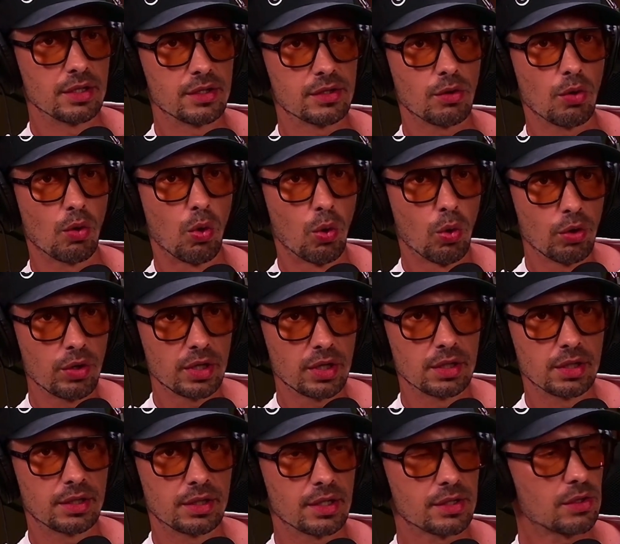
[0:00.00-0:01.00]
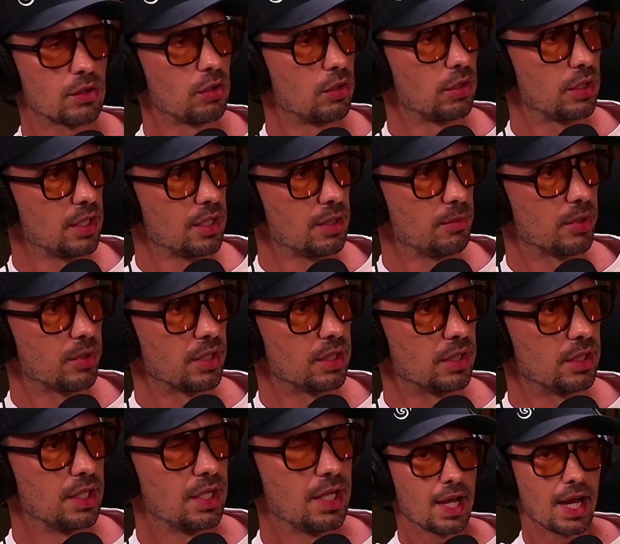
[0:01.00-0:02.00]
So hoarding it doesn't hurt anybody.